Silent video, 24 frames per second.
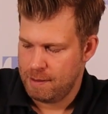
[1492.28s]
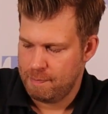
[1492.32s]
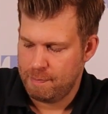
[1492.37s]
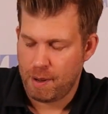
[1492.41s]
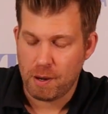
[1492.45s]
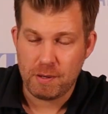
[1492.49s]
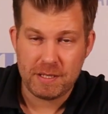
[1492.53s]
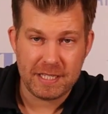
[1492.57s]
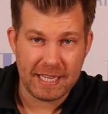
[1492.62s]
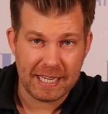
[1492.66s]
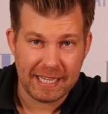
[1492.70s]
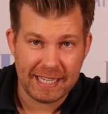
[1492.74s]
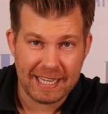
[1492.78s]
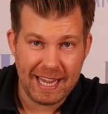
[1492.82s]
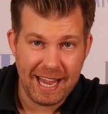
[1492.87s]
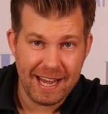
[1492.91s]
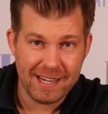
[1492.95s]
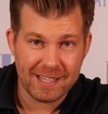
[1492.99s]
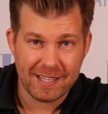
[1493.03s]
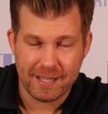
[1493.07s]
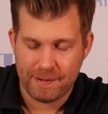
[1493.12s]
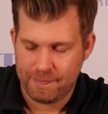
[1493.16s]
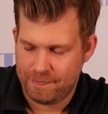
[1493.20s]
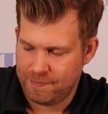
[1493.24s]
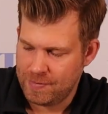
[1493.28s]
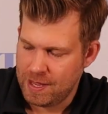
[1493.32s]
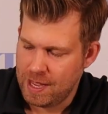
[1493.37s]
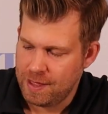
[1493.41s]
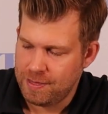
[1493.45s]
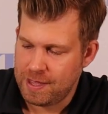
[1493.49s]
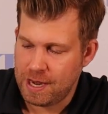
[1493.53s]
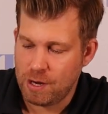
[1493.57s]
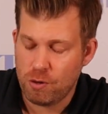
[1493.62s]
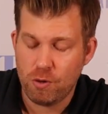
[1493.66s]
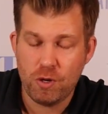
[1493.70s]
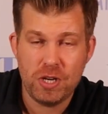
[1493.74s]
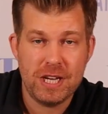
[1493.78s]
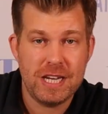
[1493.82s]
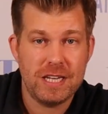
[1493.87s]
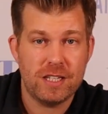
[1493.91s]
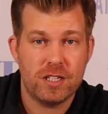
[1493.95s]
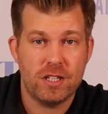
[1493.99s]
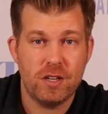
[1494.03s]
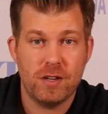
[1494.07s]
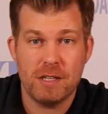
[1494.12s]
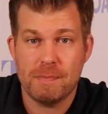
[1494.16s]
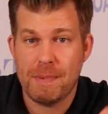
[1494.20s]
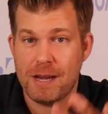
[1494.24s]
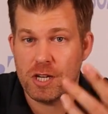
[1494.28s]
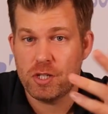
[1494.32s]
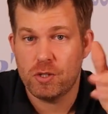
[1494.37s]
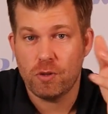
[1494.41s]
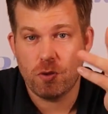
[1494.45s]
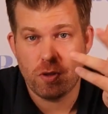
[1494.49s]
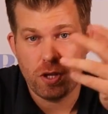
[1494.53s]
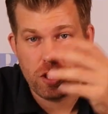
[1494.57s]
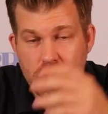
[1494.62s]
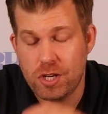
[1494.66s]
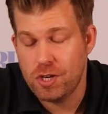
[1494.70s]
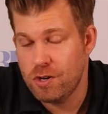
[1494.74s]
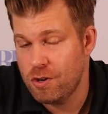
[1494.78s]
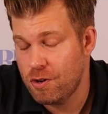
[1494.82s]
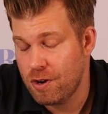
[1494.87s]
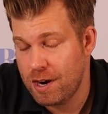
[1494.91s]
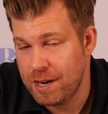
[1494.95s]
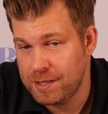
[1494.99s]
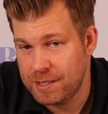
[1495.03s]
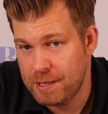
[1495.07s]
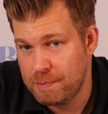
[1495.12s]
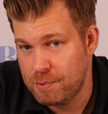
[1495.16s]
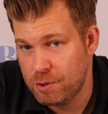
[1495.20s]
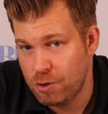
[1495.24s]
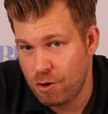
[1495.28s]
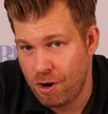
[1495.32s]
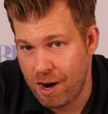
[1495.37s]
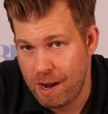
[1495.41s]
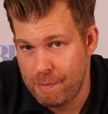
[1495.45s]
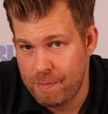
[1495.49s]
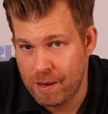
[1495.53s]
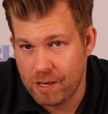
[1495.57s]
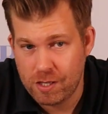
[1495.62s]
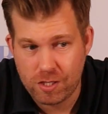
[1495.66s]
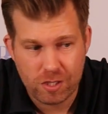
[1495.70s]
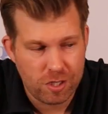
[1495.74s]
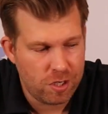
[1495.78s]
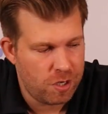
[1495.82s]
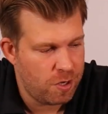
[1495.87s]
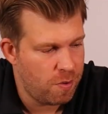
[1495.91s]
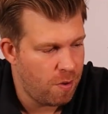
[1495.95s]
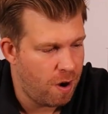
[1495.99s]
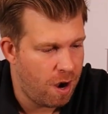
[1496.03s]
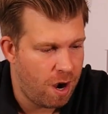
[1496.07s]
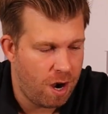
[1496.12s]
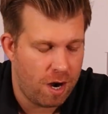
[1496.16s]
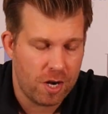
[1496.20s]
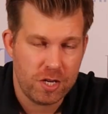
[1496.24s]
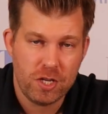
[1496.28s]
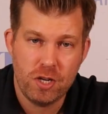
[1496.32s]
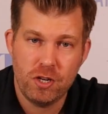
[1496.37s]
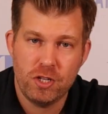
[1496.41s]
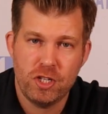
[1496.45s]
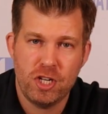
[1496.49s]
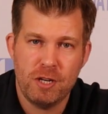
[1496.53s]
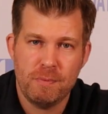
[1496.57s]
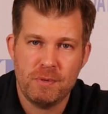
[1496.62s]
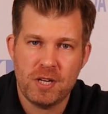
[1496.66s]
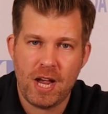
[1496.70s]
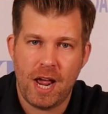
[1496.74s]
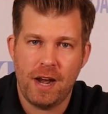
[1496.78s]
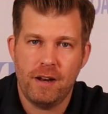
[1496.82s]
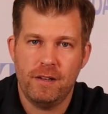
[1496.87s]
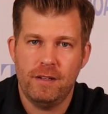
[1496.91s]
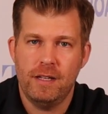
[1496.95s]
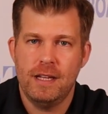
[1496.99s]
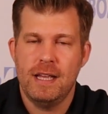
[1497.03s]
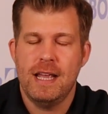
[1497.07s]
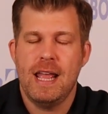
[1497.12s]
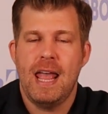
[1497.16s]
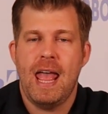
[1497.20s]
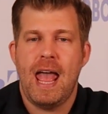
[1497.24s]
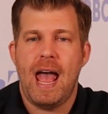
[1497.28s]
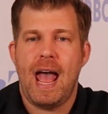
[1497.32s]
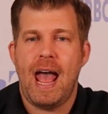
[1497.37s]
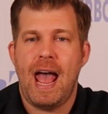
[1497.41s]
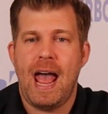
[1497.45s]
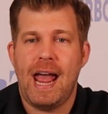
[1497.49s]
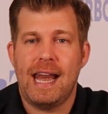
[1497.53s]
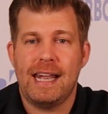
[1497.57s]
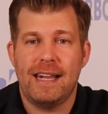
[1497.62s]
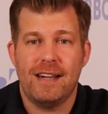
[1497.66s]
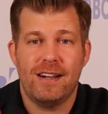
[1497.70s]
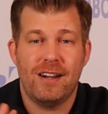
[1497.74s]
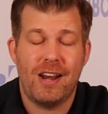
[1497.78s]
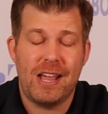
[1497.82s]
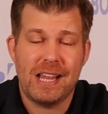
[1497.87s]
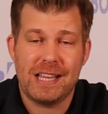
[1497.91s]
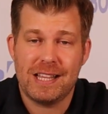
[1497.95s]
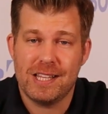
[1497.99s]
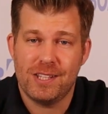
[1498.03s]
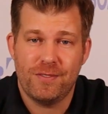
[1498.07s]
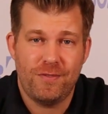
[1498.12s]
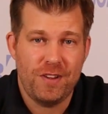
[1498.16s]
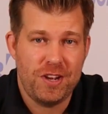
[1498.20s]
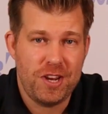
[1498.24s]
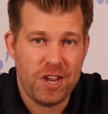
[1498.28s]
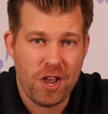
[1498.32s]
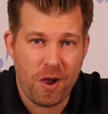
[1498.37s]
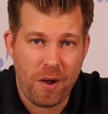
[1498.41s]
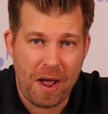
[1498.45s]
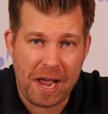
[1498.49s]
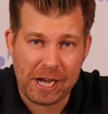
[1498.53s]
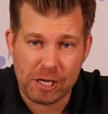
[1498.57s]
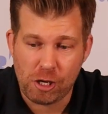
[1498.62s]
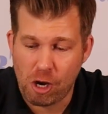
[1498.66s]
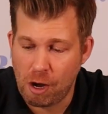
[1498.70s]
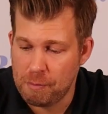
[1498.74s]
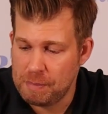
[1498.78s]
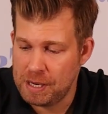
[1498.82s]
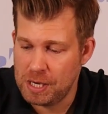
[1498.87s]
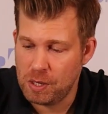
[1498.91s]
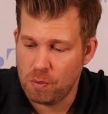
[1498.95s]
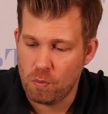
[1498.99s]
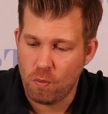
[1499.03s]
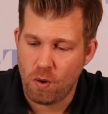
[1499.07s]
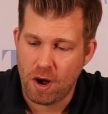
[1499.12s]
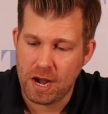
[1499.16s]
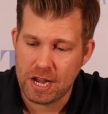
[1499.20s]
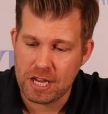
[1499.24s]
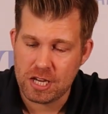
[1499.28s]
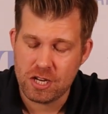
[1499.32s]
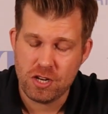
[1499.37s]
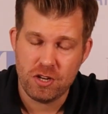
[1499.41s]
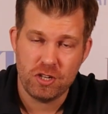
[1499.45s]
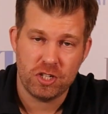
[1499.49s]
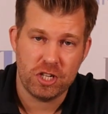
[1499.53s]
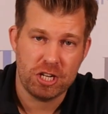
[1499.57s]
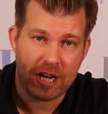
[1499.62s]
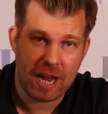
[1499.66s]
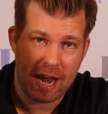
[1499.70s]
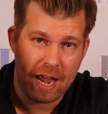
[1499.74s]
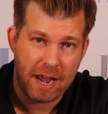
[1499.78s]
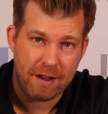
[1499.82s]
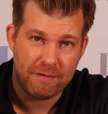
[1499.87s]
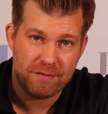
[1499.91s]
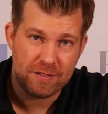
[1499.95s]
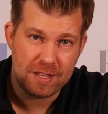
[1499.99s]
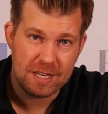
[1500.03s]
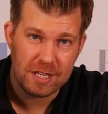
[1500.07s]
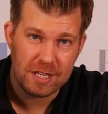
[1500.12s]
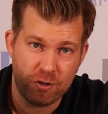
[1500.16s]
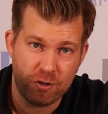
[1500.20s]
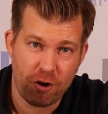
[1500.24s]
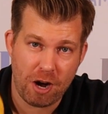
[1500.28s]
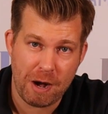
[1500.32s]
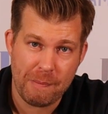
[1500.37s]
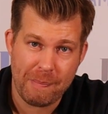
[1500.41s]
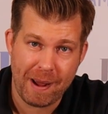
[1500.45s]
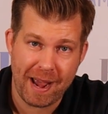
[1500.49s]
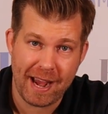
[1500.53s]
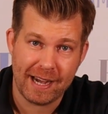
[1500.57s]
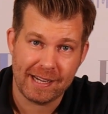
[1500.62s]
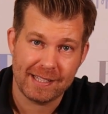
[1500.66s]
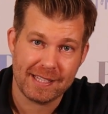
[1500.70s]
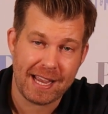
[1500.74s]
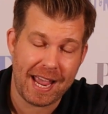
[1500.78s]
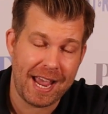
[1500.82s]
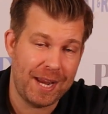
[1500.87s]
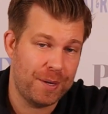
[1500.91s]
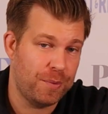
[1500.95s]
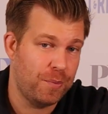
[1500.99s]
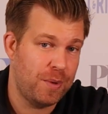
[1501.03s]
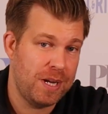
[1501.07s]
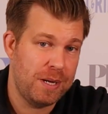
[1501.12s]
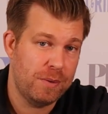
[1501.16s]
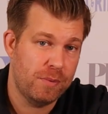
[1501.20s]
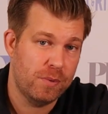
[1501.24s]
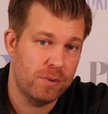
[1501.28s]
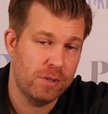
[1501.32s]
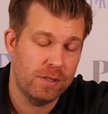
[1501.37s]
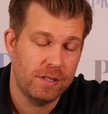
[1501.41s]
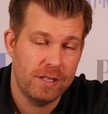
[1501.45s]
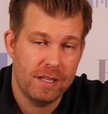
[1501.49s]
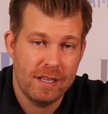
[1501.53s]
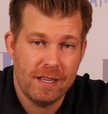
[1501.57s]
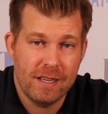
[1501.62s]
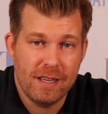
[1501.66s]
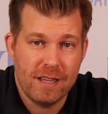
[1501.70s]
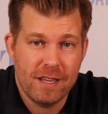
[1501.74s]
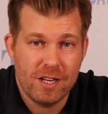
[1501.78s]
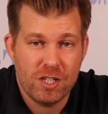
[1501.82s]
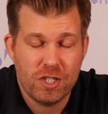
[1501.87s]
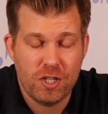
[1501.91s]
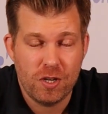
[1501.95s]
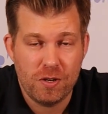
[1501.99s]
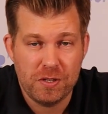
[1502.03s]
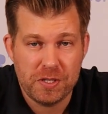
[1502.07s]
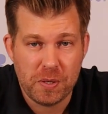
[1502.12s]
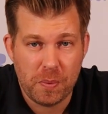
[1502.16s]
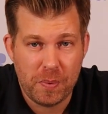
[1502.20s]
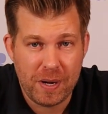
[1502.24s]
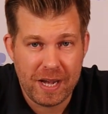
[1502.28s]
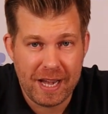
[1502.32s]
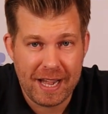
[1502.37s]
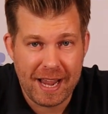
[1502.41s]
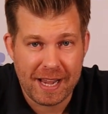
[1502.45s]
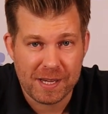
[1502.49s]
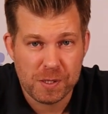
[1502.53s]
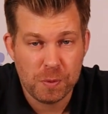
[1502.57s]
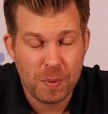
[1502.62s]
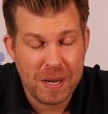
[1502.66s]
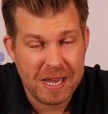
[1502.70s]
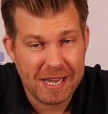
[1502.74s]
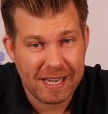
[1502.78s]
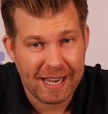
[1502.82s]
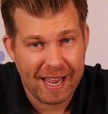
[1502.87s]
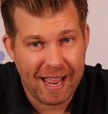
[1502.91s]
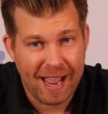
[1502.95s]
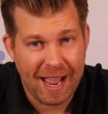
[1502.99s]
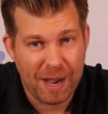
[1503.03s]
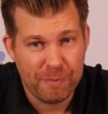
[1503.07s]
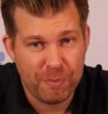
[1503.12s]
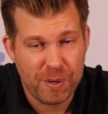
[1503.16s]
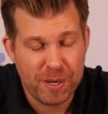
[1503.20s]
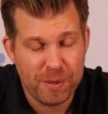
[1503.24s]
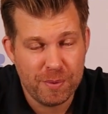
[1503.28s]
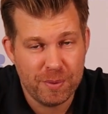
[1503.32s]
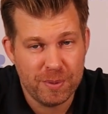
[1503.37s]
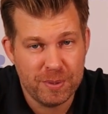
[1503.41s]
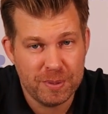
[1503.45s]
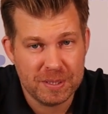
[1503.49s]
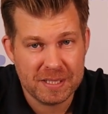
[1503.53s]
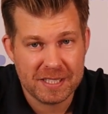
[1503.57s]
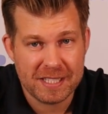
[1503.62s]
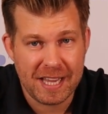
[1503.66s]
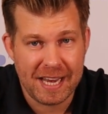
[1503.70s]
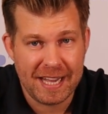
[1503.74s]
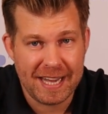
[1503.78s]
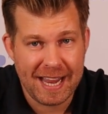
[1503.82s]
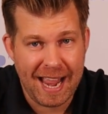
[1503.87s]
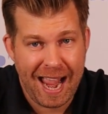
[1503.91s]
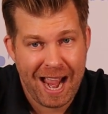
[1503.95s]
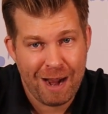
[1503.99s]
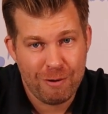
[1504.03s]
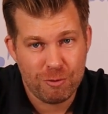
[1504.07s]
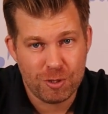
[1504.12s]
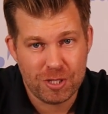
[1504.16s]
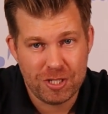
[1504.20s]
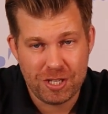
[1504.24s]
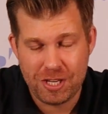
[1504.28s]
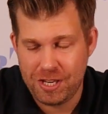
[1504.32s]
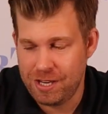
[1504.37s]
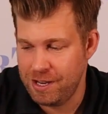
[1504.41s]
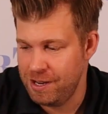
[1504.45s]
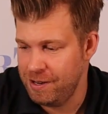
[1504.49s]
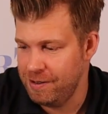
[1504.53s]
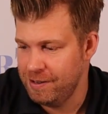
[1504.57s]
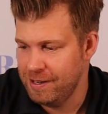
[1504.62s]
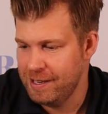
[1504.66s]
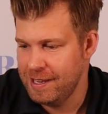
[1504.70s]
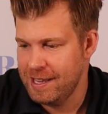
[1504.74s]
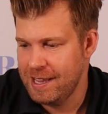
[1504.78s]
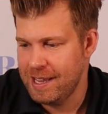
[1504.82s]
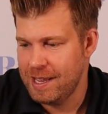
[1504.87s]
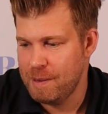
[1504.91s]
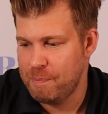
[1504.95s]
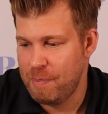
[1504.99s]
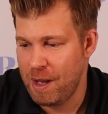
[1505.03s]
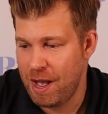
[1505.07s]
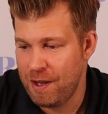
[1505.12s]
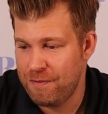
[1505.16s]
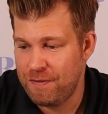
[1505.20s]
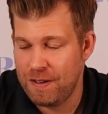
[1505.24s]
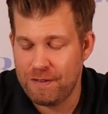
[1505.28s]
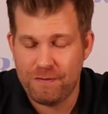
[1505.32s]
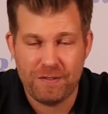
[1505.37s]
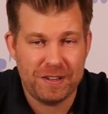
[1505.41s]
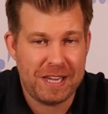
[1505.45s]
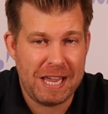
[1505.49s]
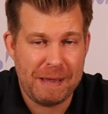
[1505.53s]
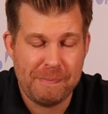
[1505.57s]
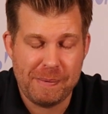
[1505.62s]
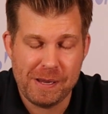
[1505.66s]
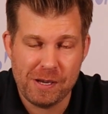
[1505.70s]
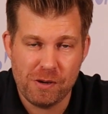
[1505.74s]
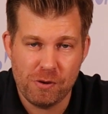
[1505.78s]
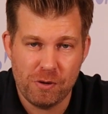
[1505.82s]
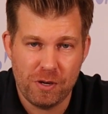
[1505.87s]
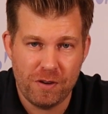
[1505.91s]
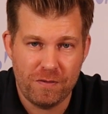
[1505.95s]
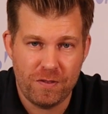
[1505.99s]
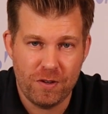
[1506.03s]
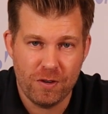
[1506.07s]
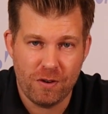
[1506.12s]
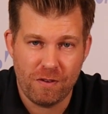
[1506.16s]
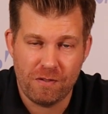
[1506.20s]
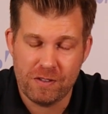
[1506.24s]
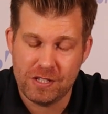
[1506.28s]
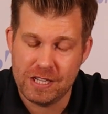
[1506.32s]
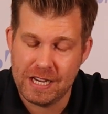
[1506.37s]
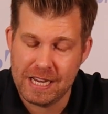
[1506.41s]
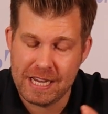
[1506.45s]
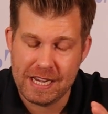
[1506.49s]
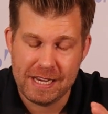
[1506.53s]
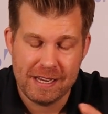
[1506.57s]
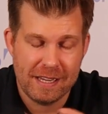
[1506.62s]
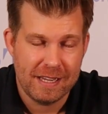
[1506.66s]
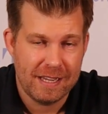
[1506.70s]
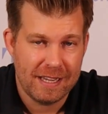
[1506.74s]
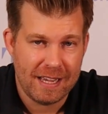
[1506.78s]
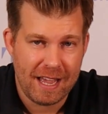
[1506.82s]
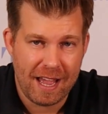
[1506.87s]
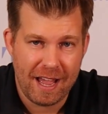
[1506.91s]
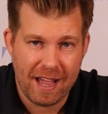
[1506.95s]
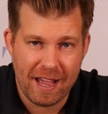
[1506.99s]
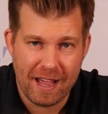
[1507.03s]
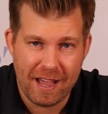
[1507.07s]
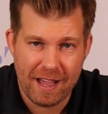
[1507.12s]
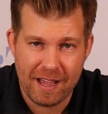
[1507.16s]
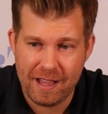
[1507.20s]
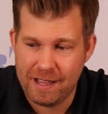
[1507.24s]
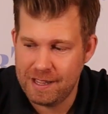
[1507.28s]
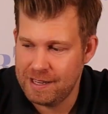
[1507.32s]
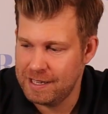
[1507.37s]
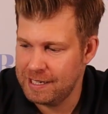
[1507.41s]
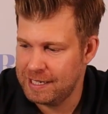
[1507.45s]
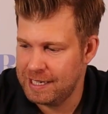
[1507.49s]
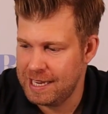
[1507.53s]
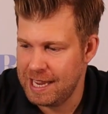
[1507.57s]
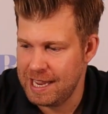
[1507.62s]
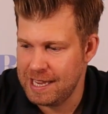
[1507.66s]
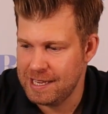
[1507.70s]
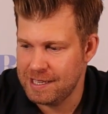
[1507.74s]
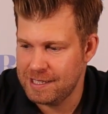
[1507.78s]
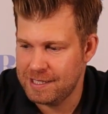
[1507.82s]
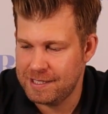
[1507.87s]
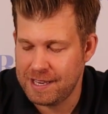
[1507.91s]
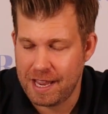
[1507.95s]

boating kit, then all you need to do is make sure that you're a subscriber to our YouTube channel and like this video and comment why you should have dry bags, and we will choose a winner next week and we will send it out to you. Perfect for keeping all of your, obviously, kit